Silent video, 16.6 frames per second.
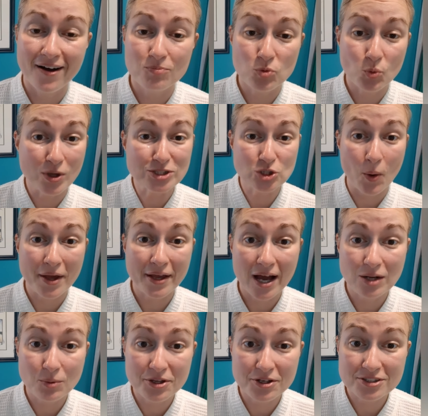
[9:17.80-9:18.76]
what's going
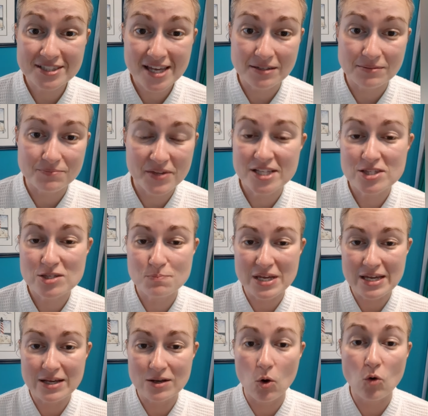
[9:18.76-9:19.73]
on with your skin that's
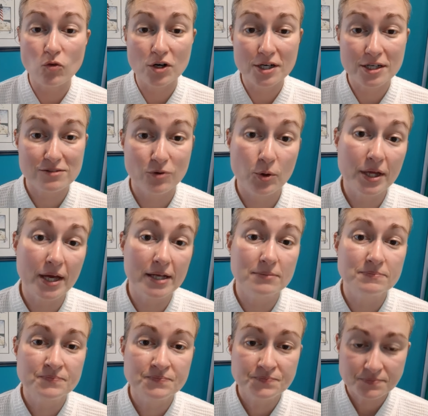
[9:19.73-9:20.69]
being over
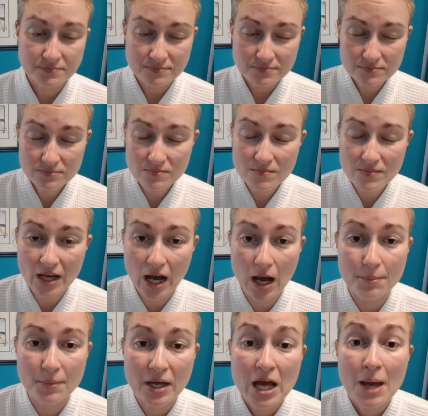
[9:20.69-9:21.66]
exfoliated.
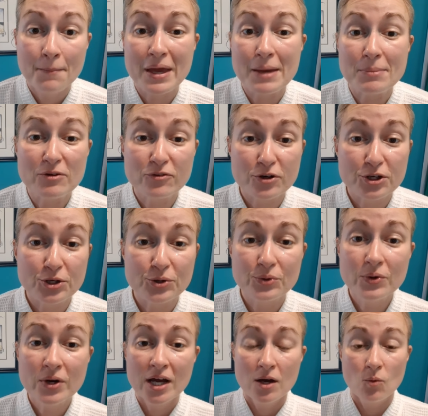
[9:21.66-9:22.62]
Maybe for
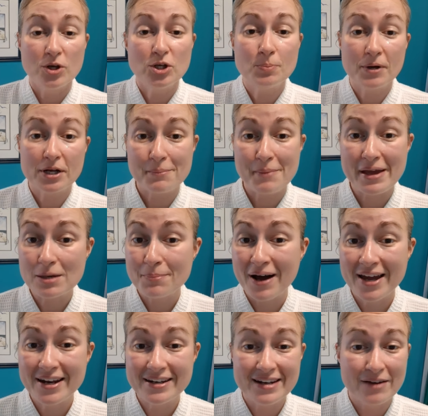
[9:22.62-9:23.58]
you, when you put your makeup
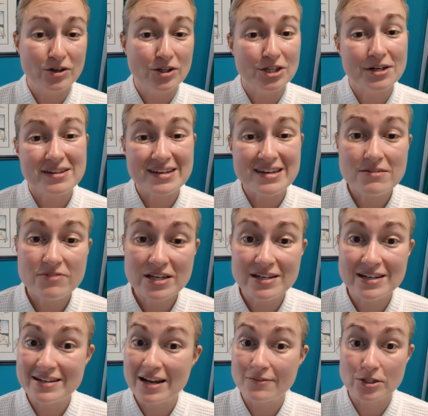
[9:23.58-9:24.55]
on, it never looks even,
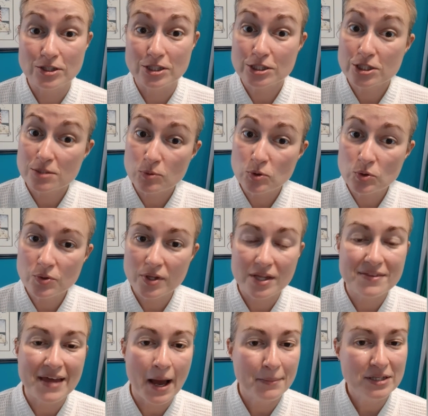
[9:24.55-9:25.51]
it never looks smooth,
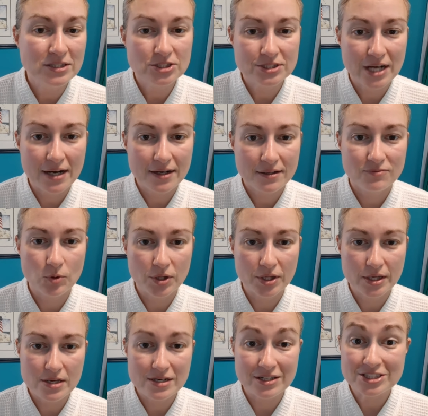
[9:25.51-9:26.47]
and that means you're not
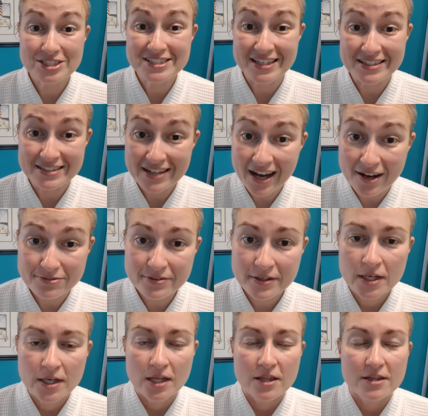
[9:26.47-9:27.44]
exfoliating your skin enough.
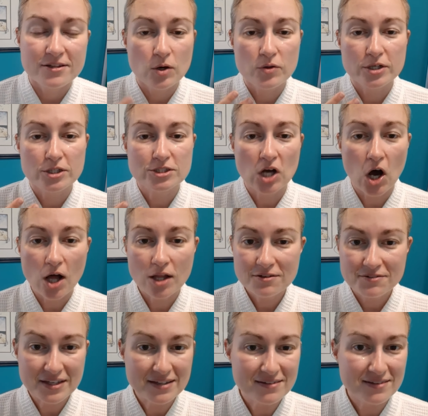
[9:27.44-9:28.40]
So there's all of
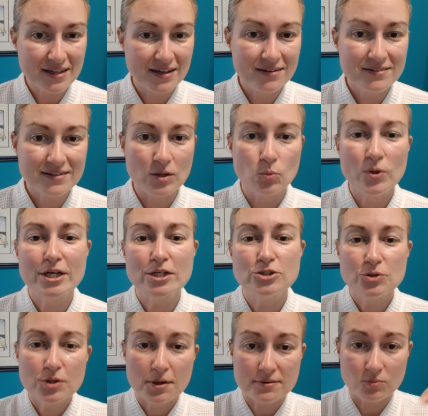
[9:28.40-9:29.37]
these things, and we can
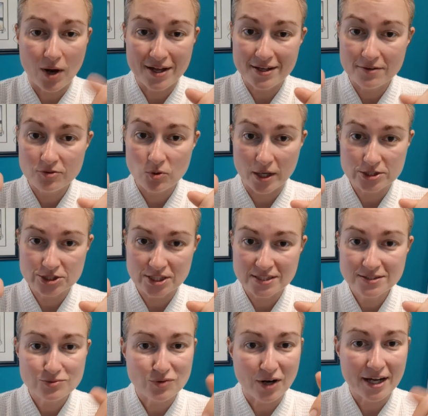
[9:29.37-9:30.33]
do those what if
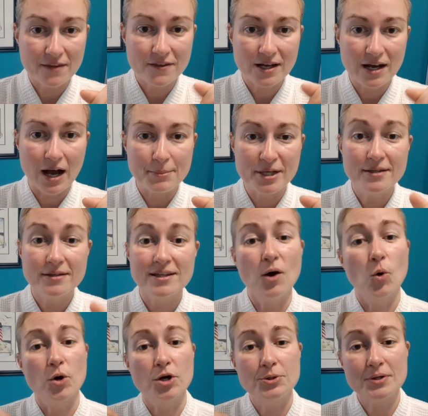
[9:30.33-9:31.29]
questions right in the comments,
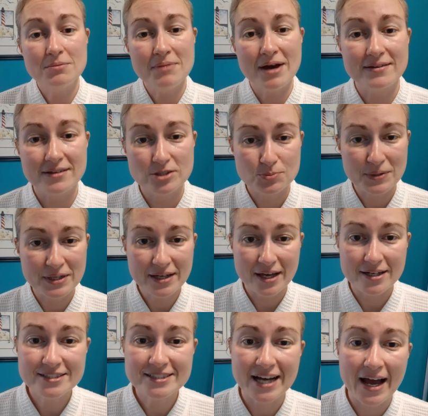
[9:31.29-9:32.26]
or you can message me
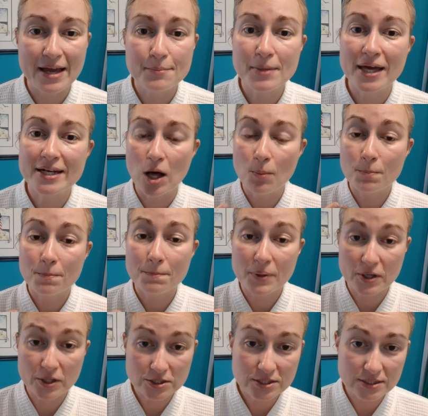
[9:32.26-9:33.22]
anytime and I'll
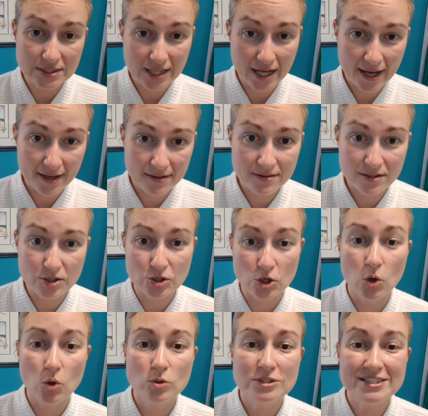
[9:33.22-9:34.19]
personalize your
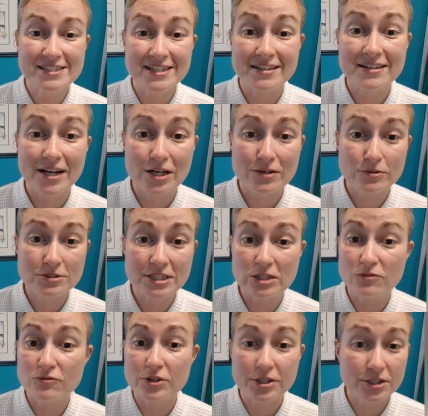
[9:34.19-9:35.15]
own skincare
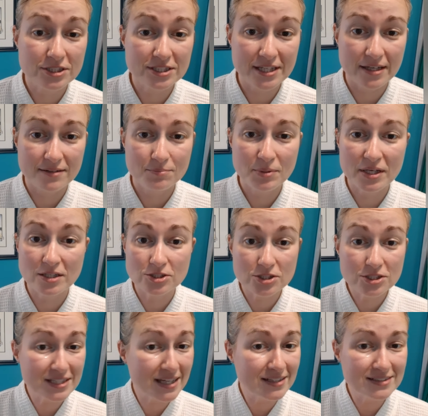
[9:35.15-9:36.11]
routine for your skin, because your
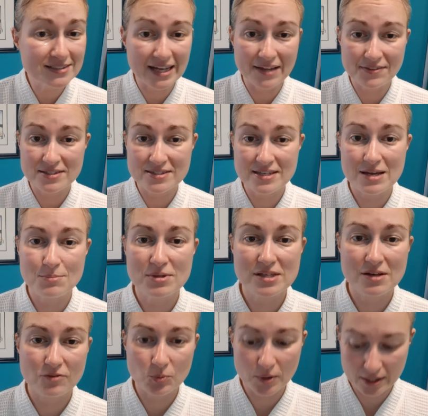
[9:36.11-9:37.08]
skin is not the same as
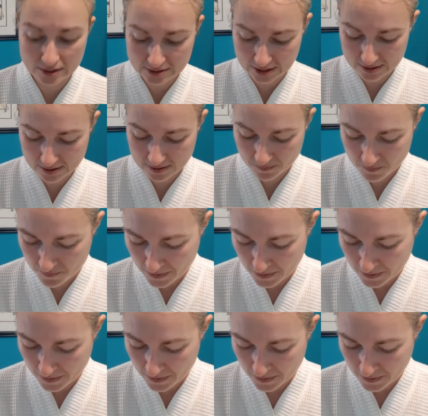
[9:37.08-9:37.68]
everyone else's.